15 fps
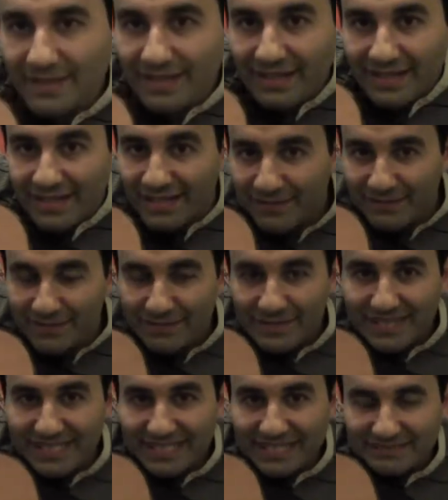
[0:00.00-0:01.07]
Hey
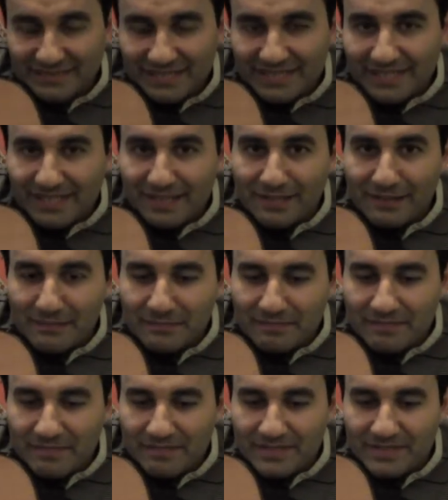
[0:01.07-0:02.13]
everybody, on
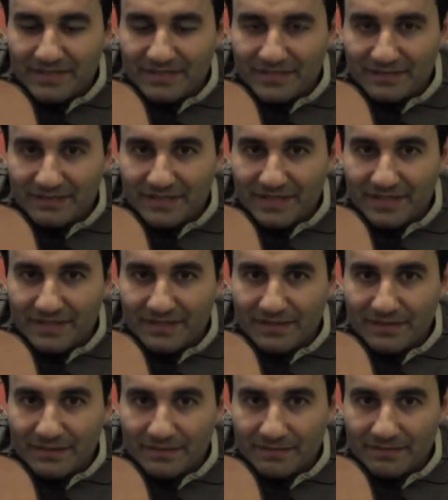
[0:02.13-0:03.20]
this
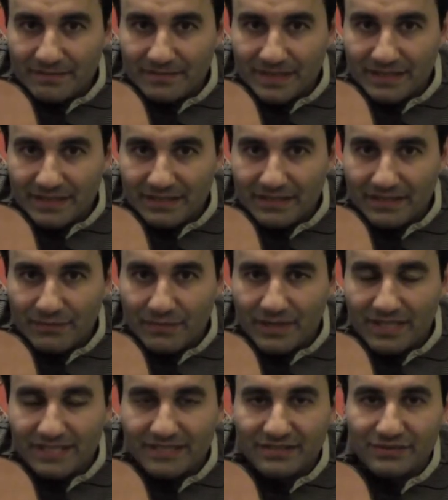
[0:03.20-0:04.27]
video I
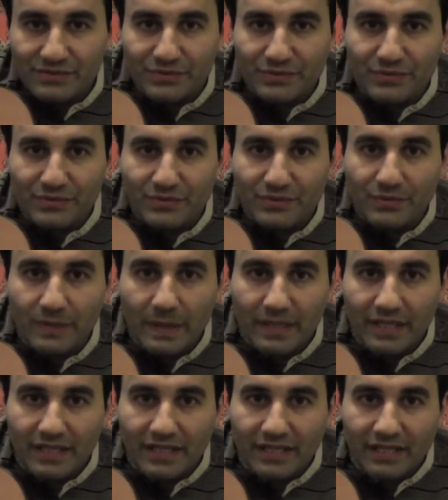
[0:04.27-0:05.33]
wanted to
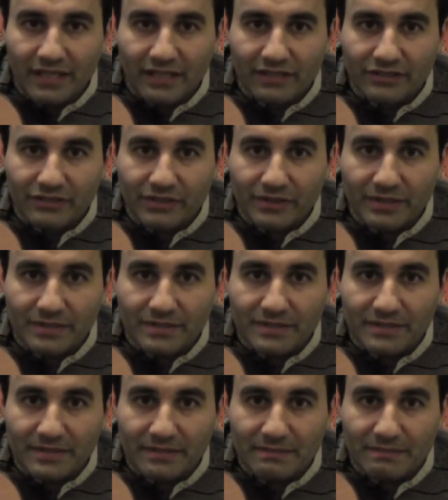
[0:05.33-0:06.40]
show you
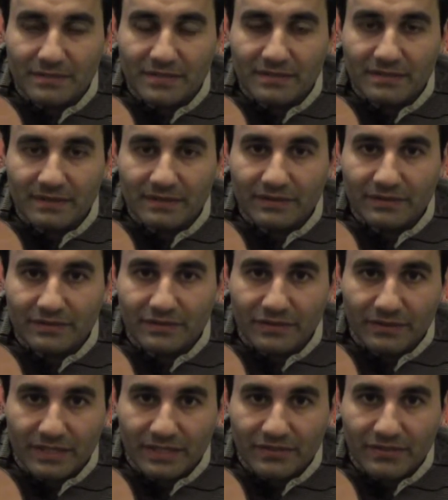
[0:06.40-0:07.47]
some little
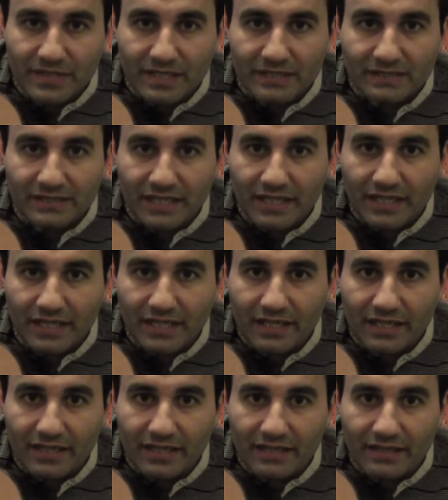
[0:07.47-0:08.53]
tuning tricks
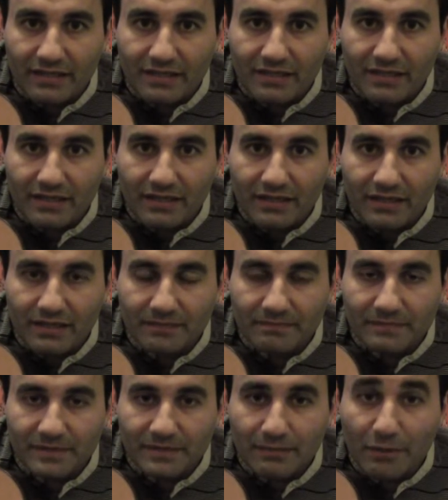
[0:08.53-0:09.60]
and
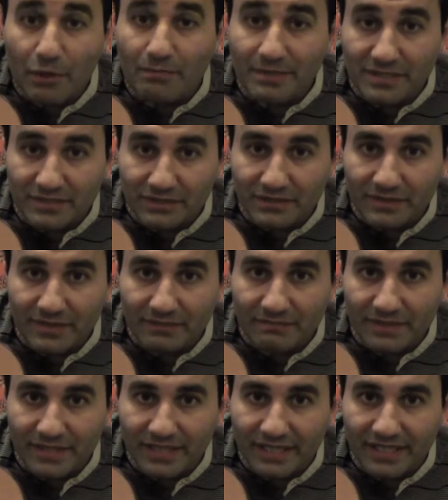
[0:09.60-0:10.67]
some open tuning
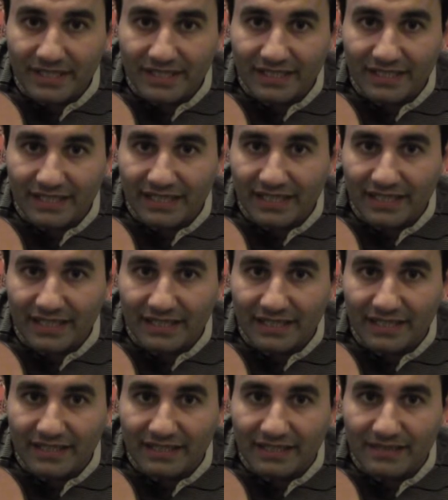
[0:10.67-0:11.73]
playing,
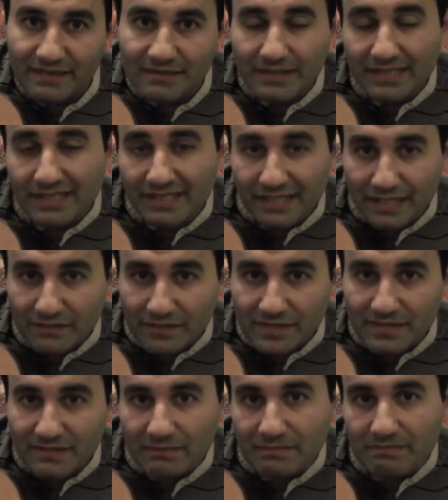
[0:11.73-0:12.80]
and then give you
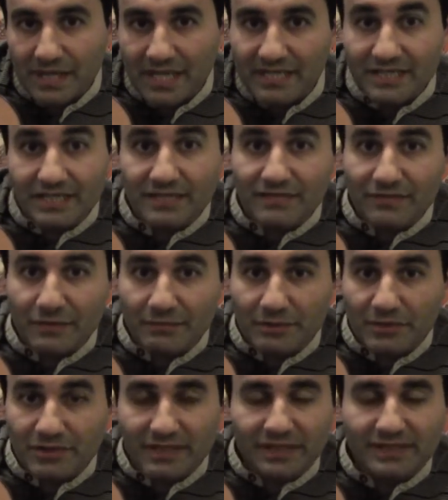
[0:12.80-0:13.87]
some ideas for
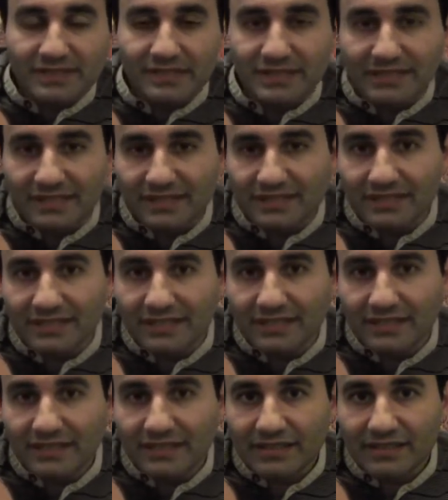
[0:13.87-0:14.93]
music
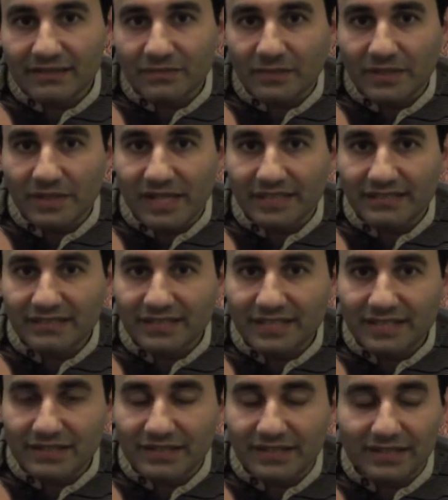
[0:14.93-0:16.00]
assisted
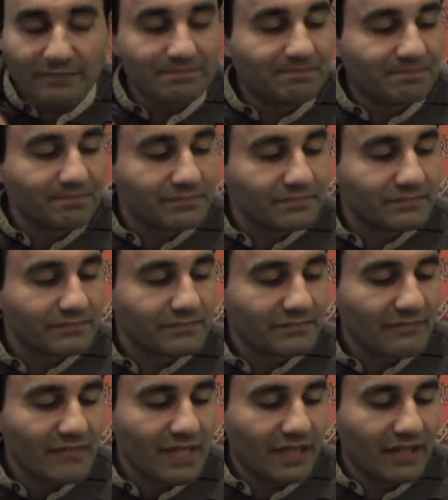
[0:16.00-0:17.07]
relaxation.
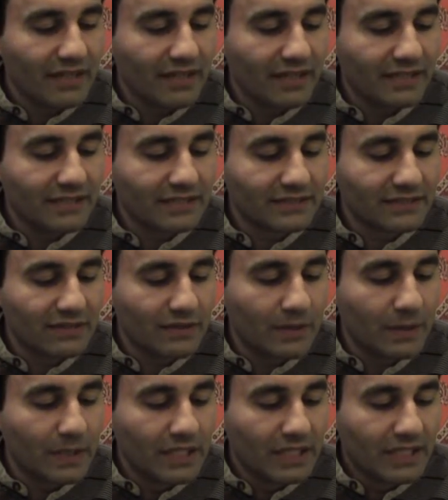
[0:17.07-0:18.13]
And
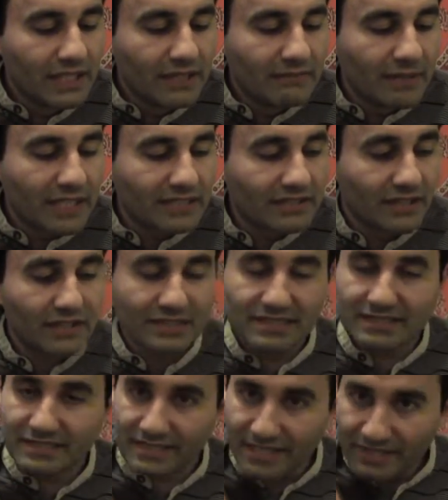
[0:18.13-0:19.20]
so my guitar is
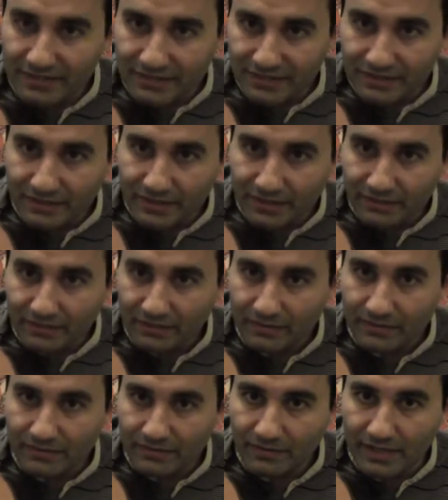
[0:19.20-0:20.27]
in standard tuning
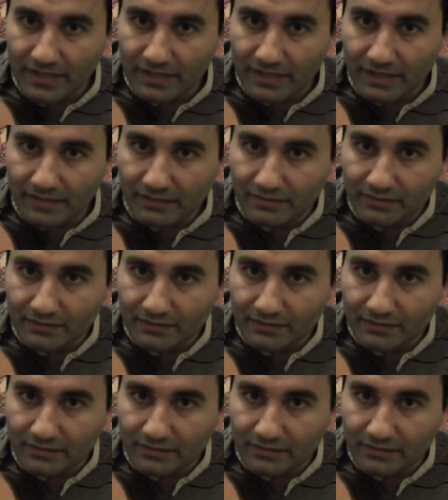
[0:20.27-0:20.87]
right now,